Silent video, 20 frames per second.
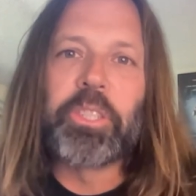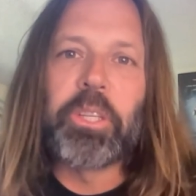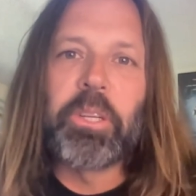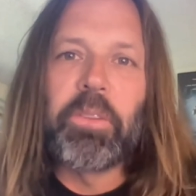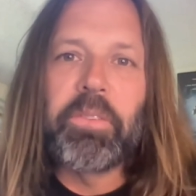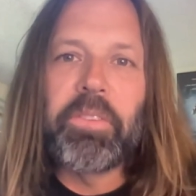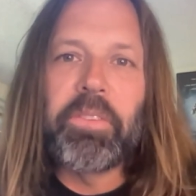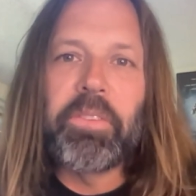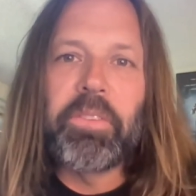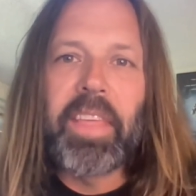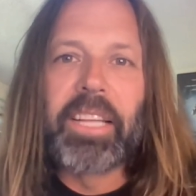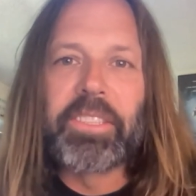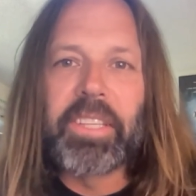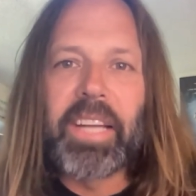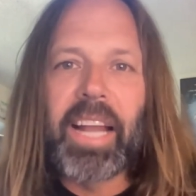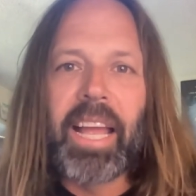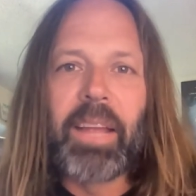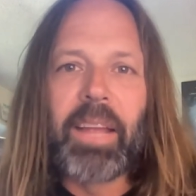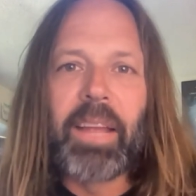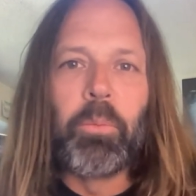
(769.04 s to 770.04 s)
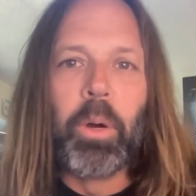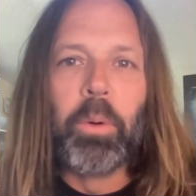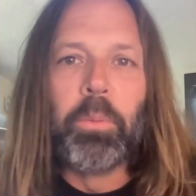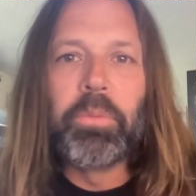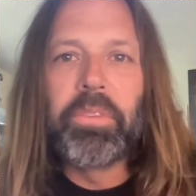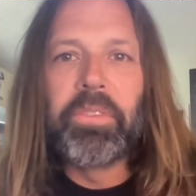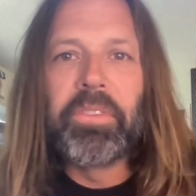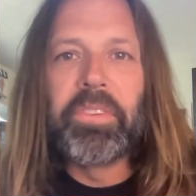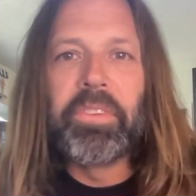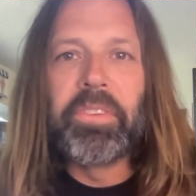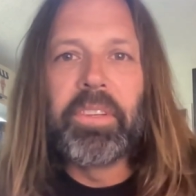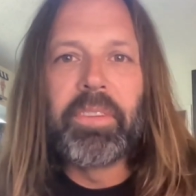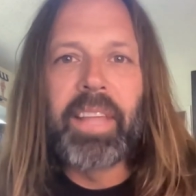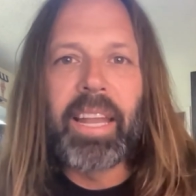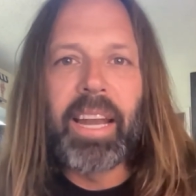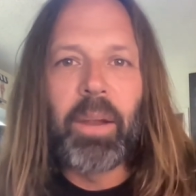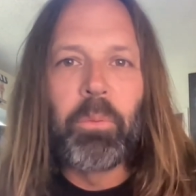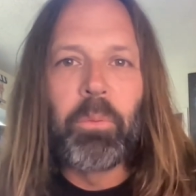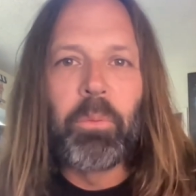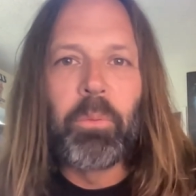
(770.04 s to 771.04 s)
there's certain things that I won't do
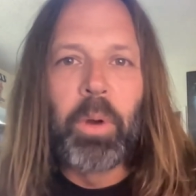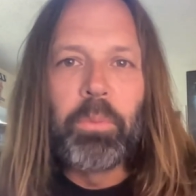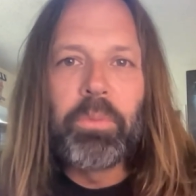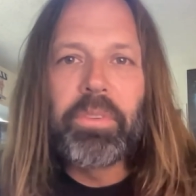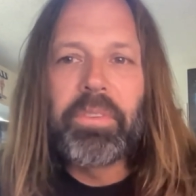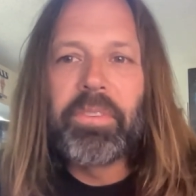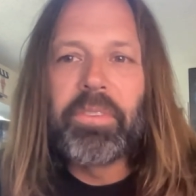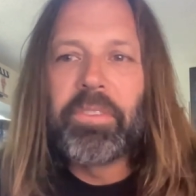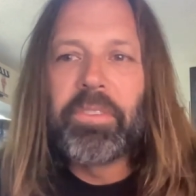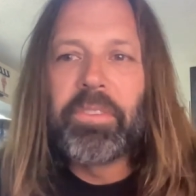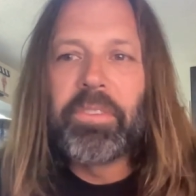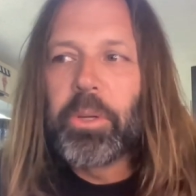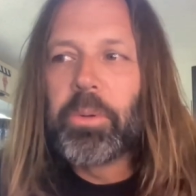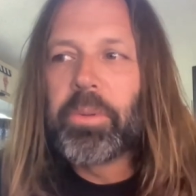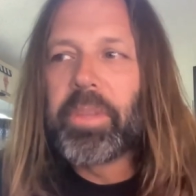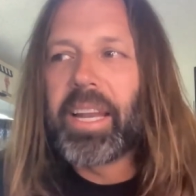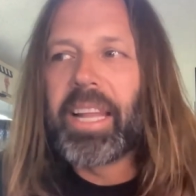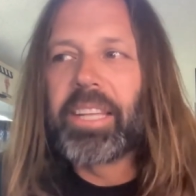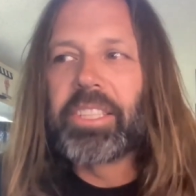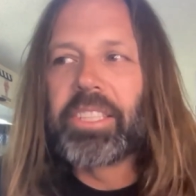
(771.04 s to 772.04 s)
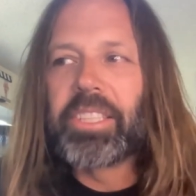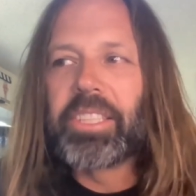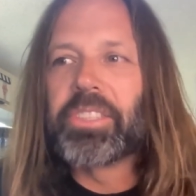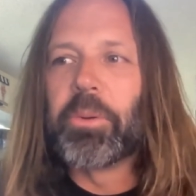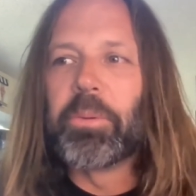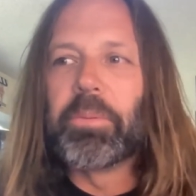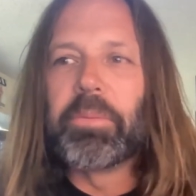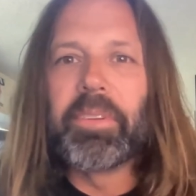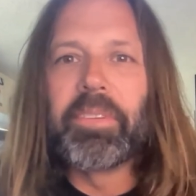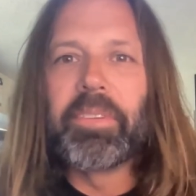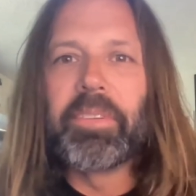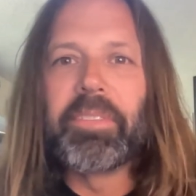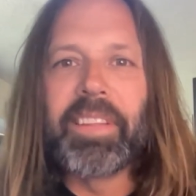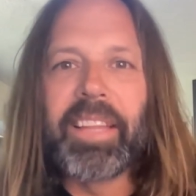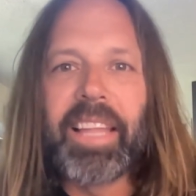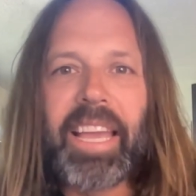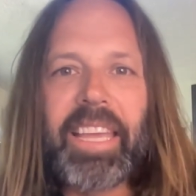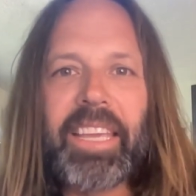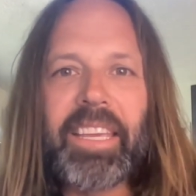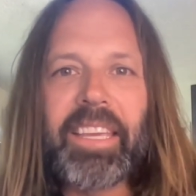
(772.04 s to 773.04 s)
that I won't do that I just don't
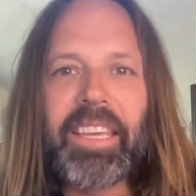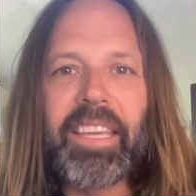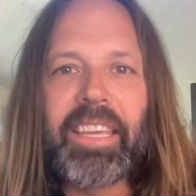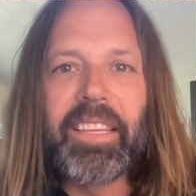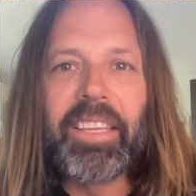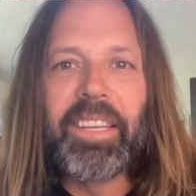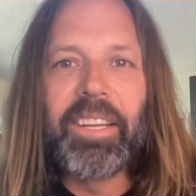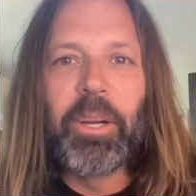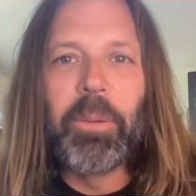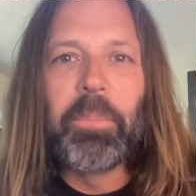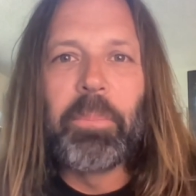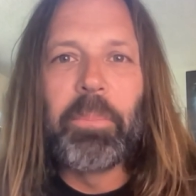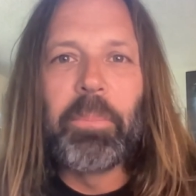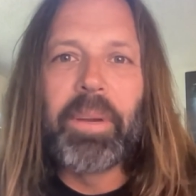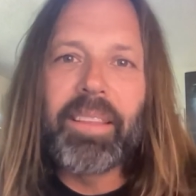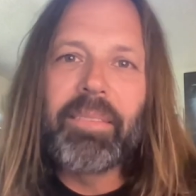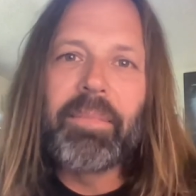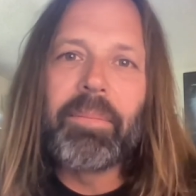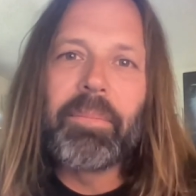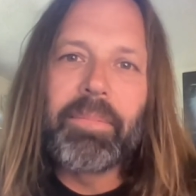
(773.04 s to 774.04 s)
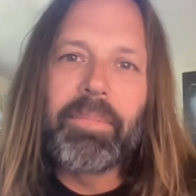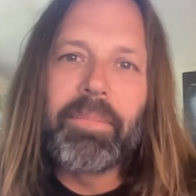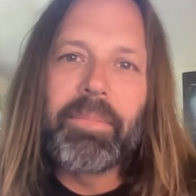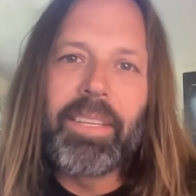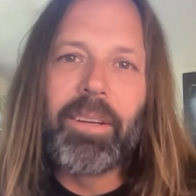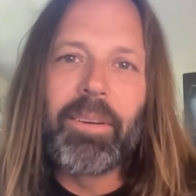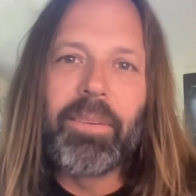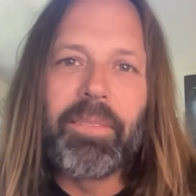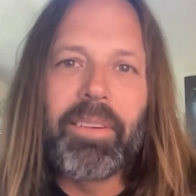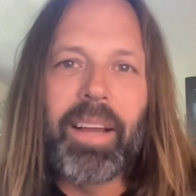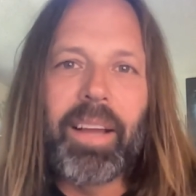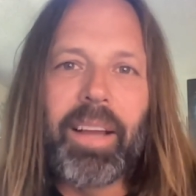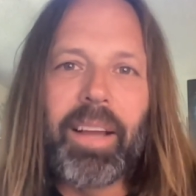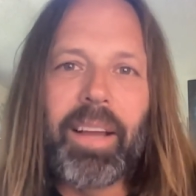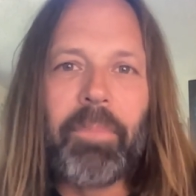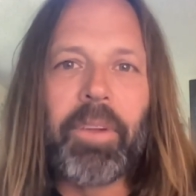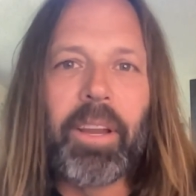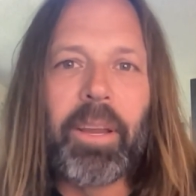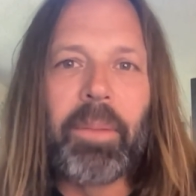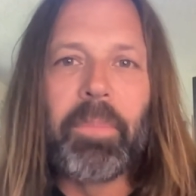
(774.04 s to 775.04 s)
like, you know, but you know,
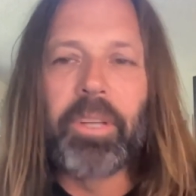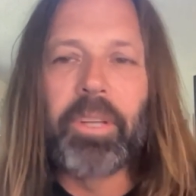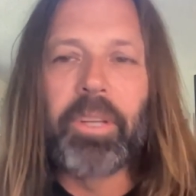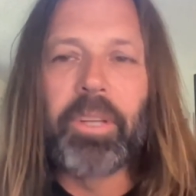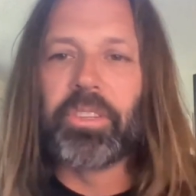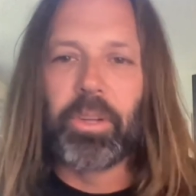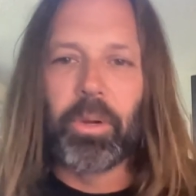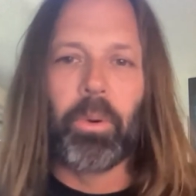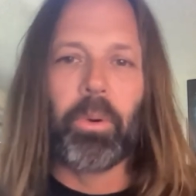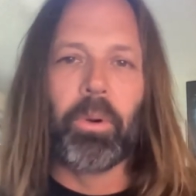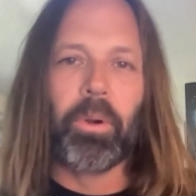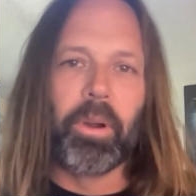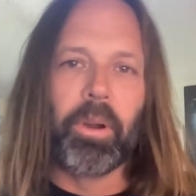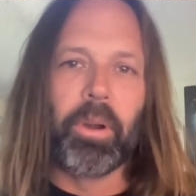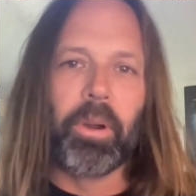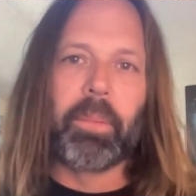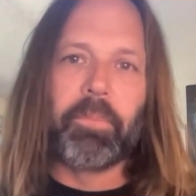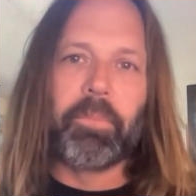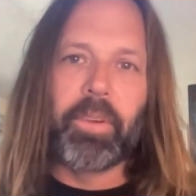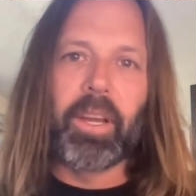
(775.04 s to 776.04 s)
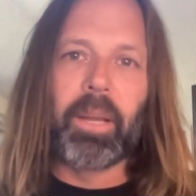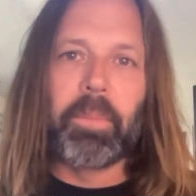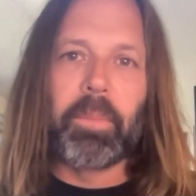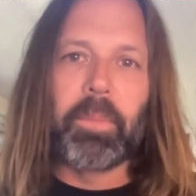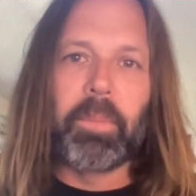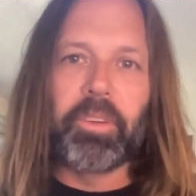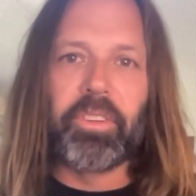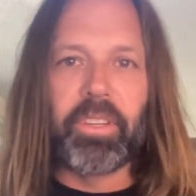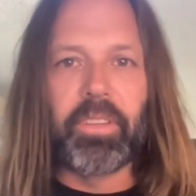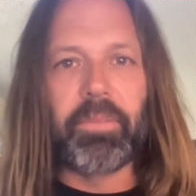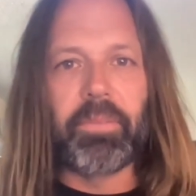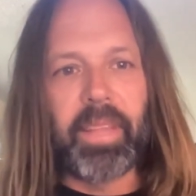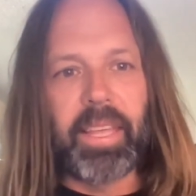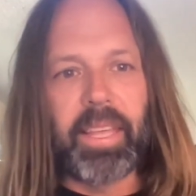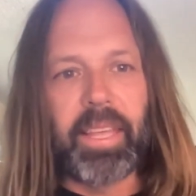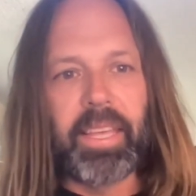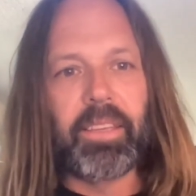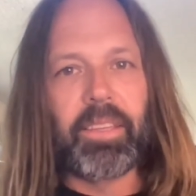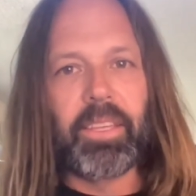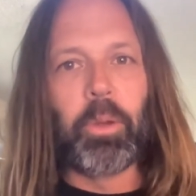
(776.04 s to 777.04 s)
I'm very much into horror and I'm very much into
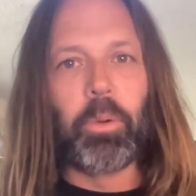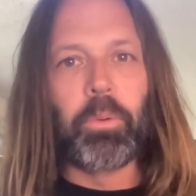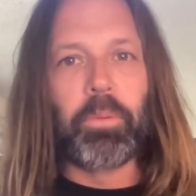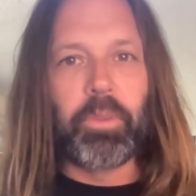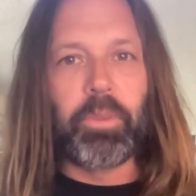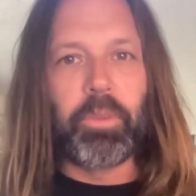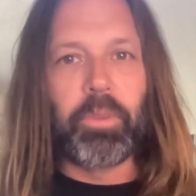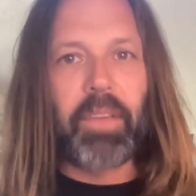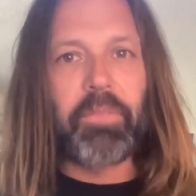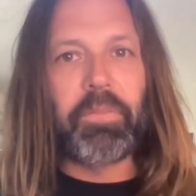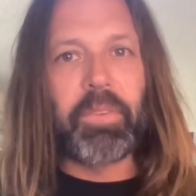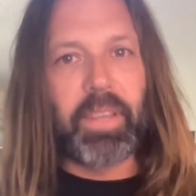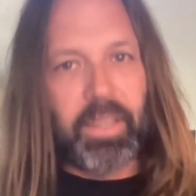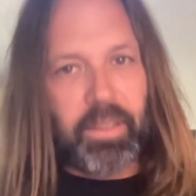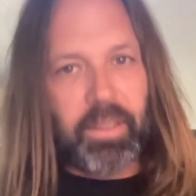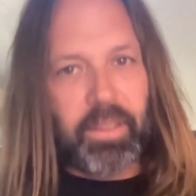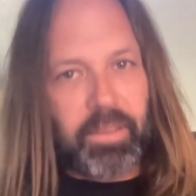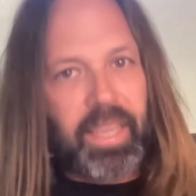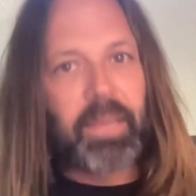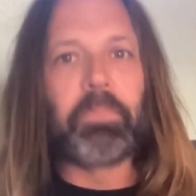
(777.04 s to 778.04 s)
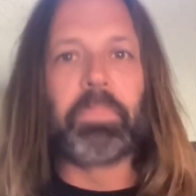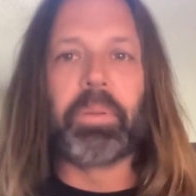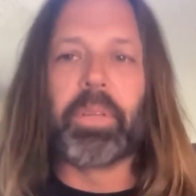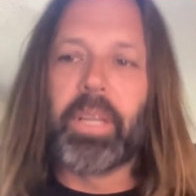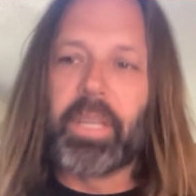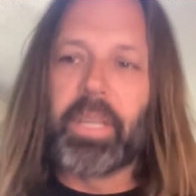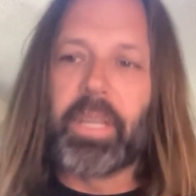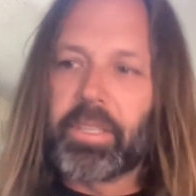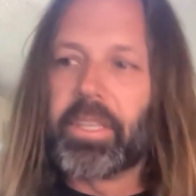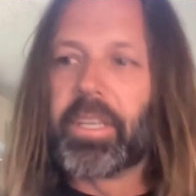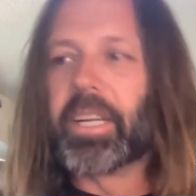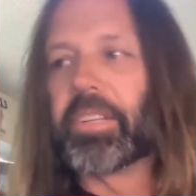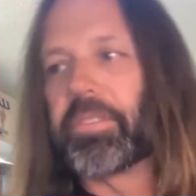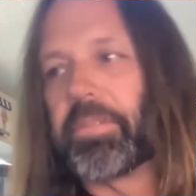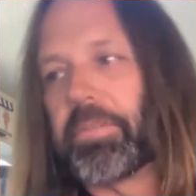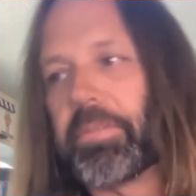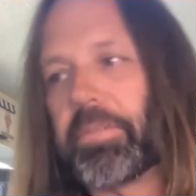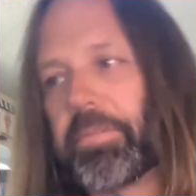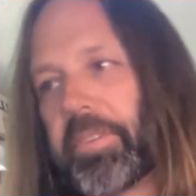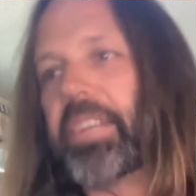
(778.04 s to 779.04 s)
like, you know, graphic like blood,
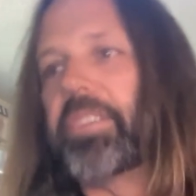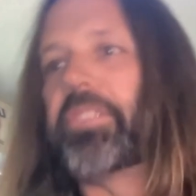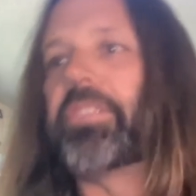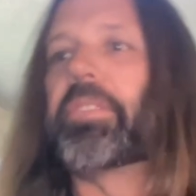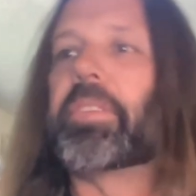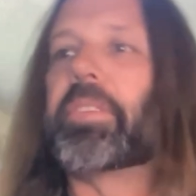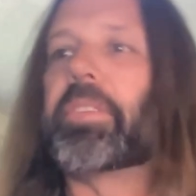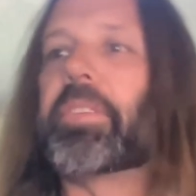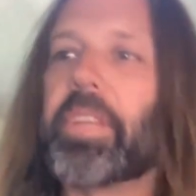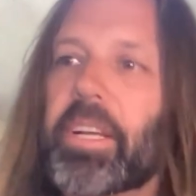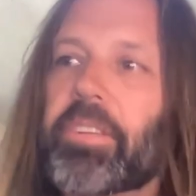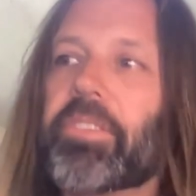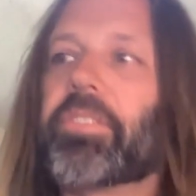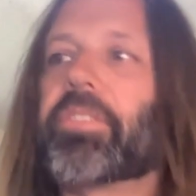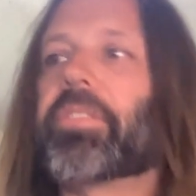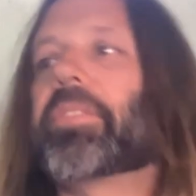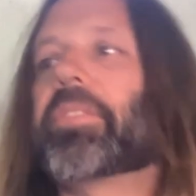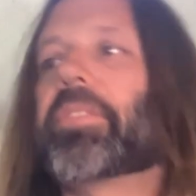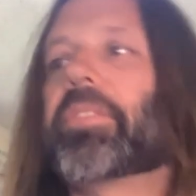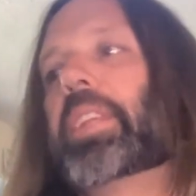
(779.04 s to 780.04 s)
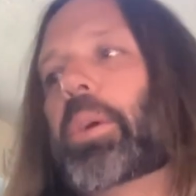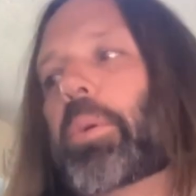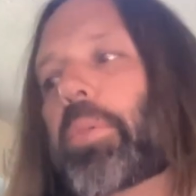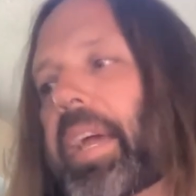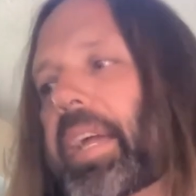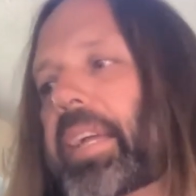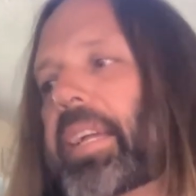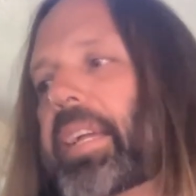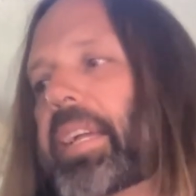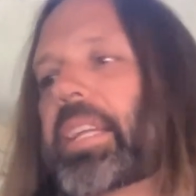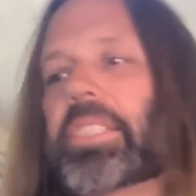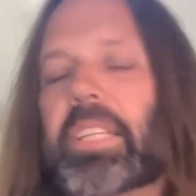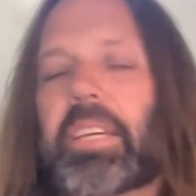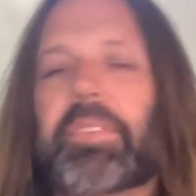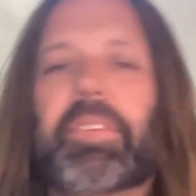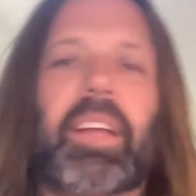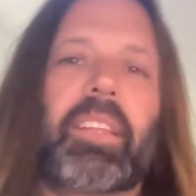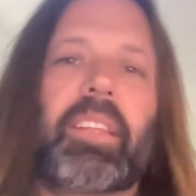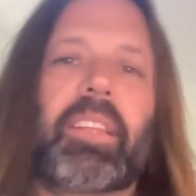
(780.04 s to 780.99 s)
guts, fights, guns, you know, that kind of stuff.